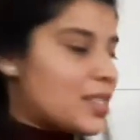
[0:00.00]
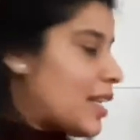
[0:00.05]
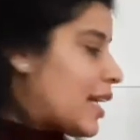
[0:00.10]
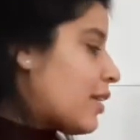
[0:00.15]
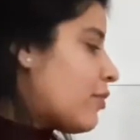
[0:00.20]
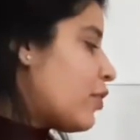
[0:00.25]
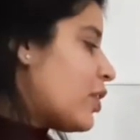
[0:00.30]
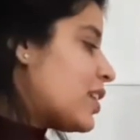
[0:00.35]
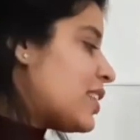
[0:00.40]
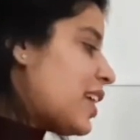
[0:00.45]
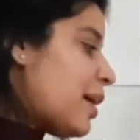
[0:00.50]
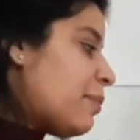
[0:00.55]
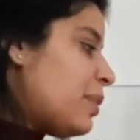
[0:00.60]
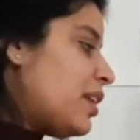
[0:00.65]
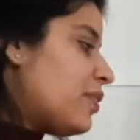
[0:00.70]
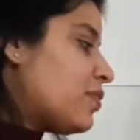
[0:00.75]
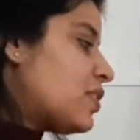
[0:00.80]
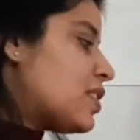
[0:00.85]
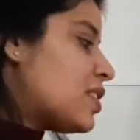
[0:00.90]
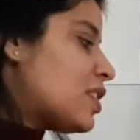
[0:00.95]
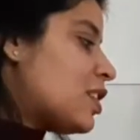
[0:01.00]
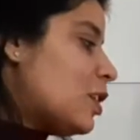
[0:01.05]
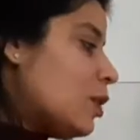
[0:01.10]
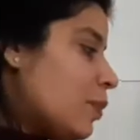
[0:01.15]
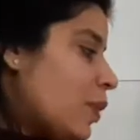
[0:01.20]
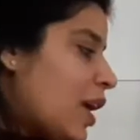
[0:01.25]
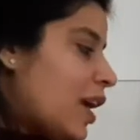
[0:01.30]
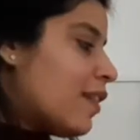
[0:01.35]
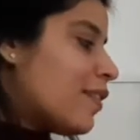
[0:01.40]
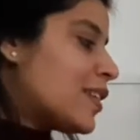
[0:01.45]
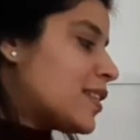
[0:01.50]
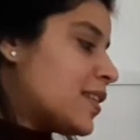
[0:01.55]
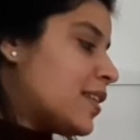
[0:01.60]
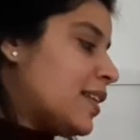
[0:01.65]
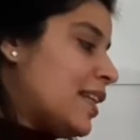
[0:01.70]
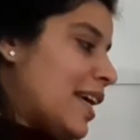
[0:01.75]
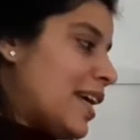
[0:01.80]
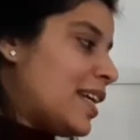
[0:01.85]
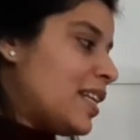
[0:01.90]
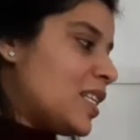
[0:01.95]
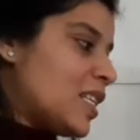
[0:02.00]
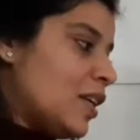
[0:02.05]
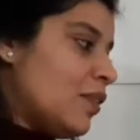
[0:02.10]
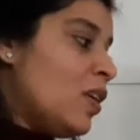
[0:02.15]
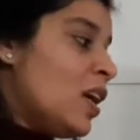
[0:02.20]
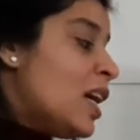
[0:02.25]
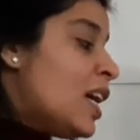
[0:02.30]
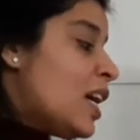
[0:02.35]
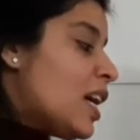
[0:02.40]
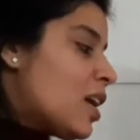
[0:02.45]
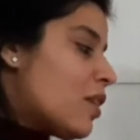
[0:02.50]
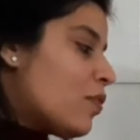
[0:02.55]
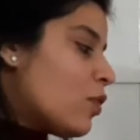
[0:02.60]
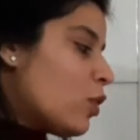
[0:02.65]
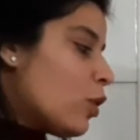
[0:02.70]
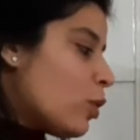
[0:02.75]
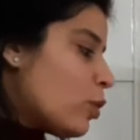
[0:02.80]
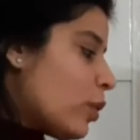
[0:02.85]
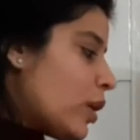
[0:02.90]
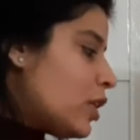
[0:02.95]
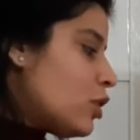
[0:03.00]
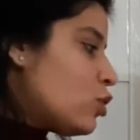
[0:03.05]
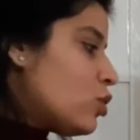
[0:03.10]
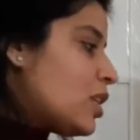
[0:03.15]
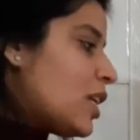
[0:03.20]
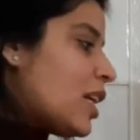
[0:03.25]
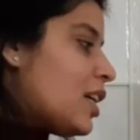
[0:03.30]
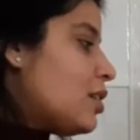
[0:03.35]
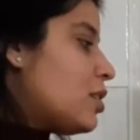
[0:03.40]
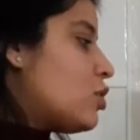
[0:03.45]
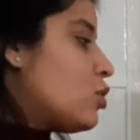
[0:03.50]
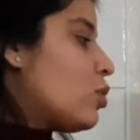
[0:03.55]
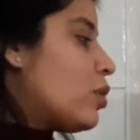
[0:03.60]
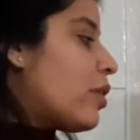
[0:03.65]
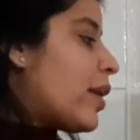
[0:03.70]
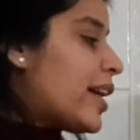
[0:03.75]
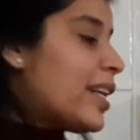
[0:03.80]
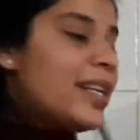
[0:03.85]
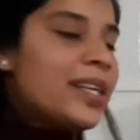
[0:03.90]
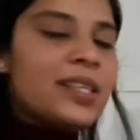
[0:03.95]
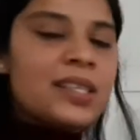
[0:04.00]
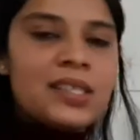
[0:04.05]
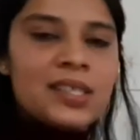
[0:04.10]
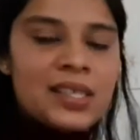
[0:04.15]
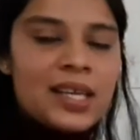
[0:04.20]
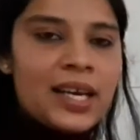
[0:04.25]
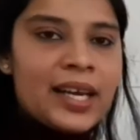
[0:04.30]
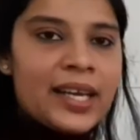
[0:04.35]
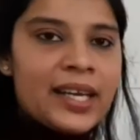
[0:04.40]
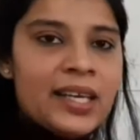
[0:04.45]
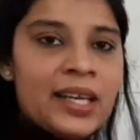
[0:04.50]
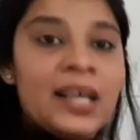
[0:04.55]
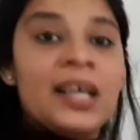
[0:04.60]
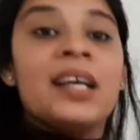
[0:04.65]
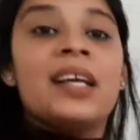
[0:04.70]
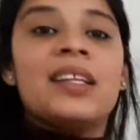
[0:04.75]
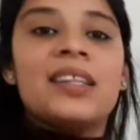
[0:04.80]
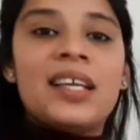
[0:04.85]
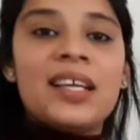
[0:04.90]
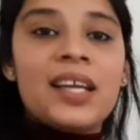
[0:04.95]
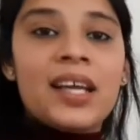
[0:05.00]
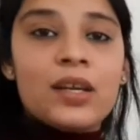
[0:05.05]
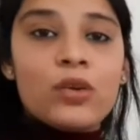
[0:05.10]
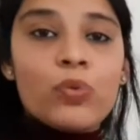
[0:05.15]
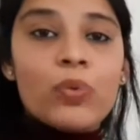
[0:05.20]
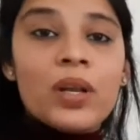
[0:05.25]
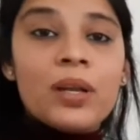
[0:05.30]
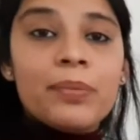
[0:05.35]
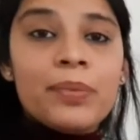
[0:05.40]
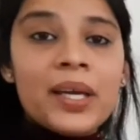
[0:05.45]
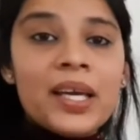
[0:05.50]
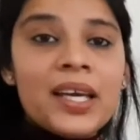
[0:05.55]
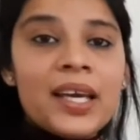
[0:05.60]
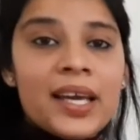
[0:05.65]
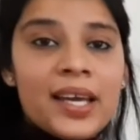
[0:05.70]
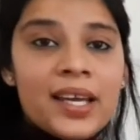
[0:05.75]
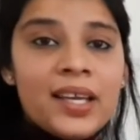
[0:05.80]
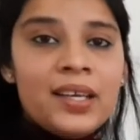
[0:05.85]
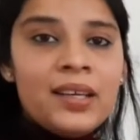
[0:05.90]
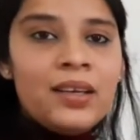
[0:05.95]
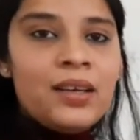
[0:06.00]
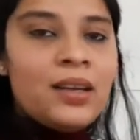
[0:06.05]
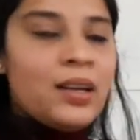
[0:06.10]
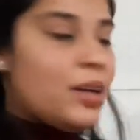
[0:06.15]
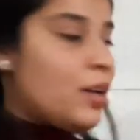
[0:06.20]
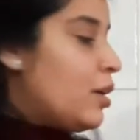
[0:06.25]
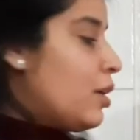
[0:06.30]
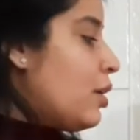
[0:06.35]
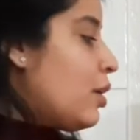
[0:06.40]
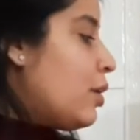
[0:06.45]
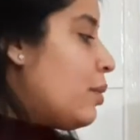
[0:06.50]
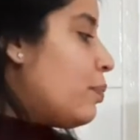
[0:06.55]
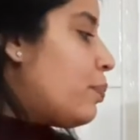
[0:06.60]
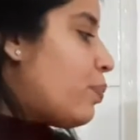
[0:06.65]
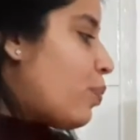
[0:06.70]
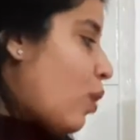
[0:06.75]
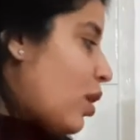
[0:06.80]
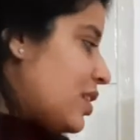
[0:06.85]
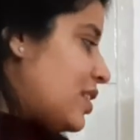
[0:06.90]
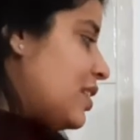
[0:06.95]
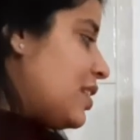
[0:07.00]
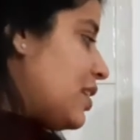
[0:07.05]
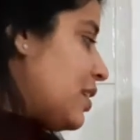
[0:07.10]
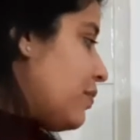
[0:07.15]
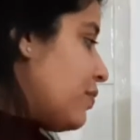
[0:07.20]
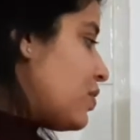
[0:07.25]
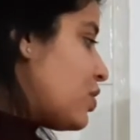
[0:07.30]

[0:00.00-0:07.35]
Like for example, if this term here is a negative, if you are going to take it to right hand side, then it will be in positive.